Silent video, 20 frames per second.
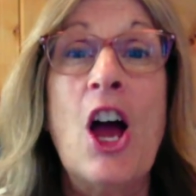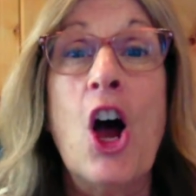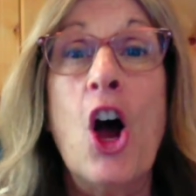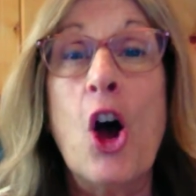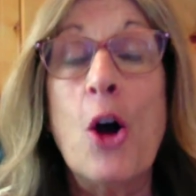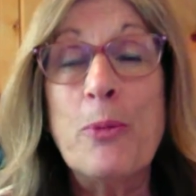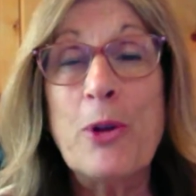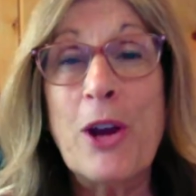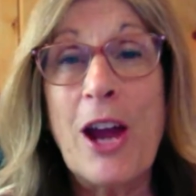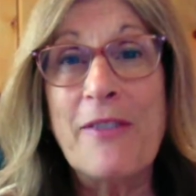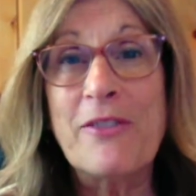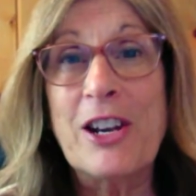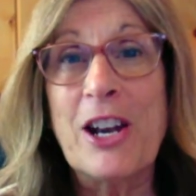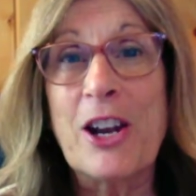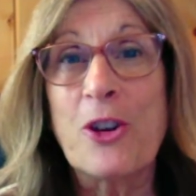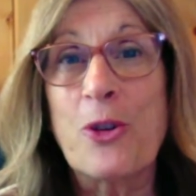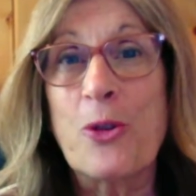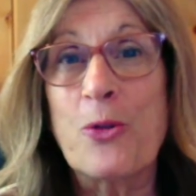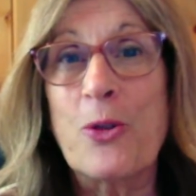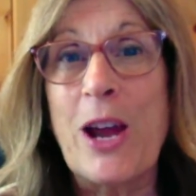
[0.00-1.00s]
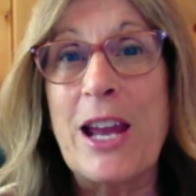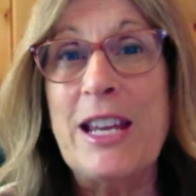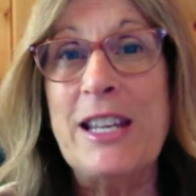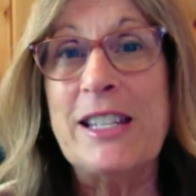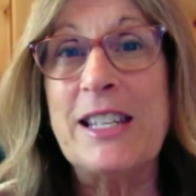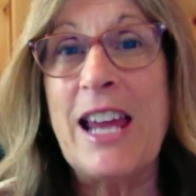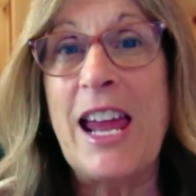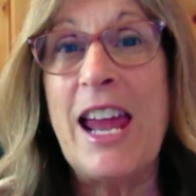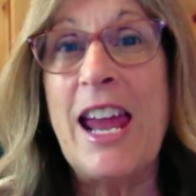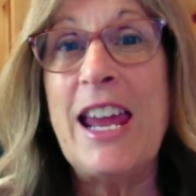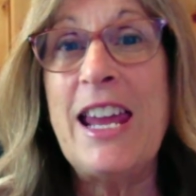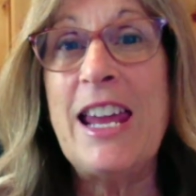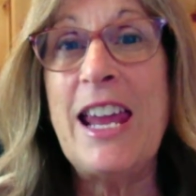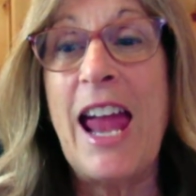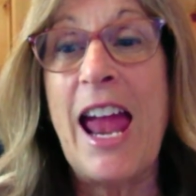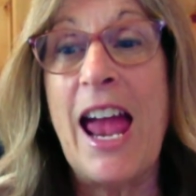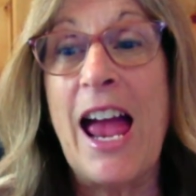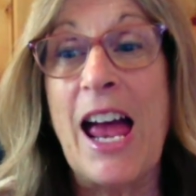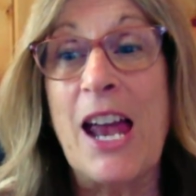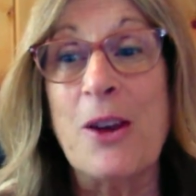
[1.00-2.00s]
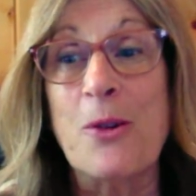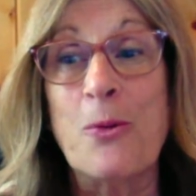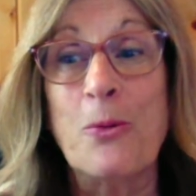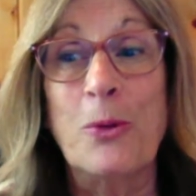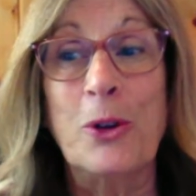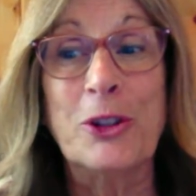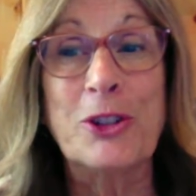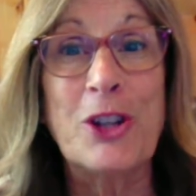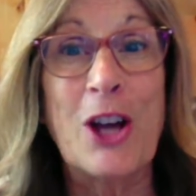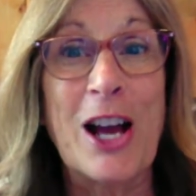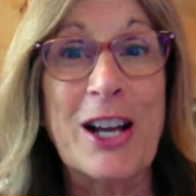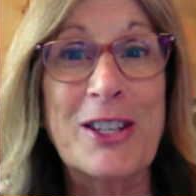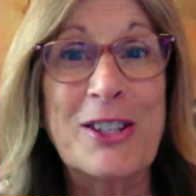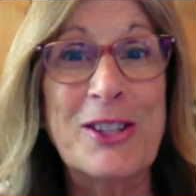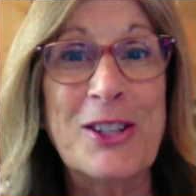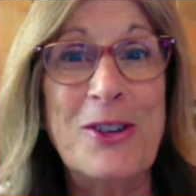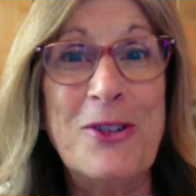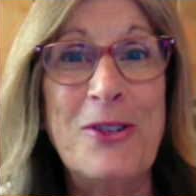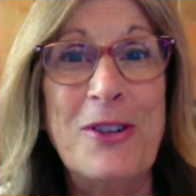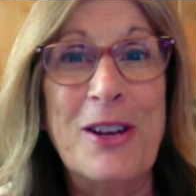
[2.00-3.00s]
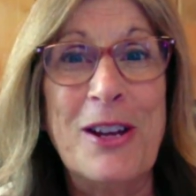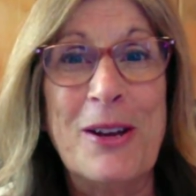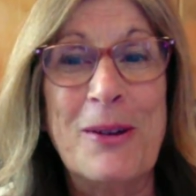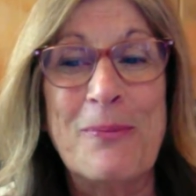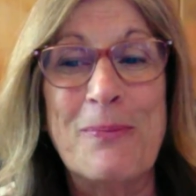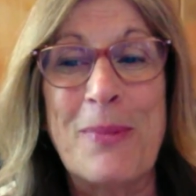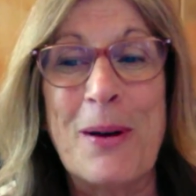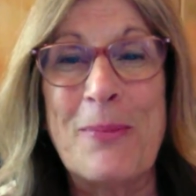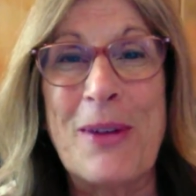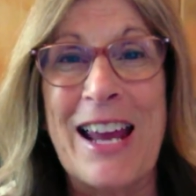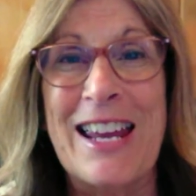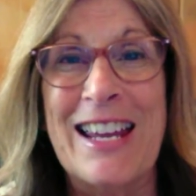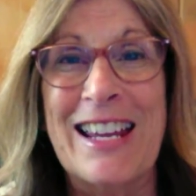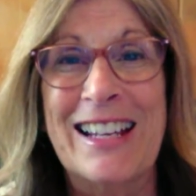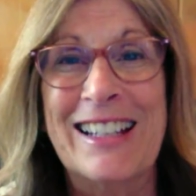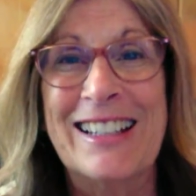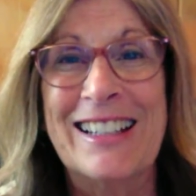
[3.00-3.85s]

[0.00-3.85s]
Hope you're having a great day, and we'll talk soon. Bye-bye.